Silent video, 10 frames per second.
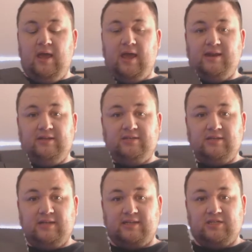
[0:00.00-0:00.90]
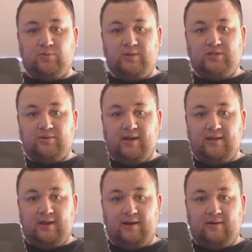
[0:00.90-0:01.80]
And you see that switch right
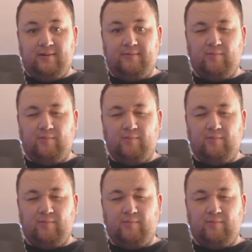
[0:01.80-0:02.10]
there.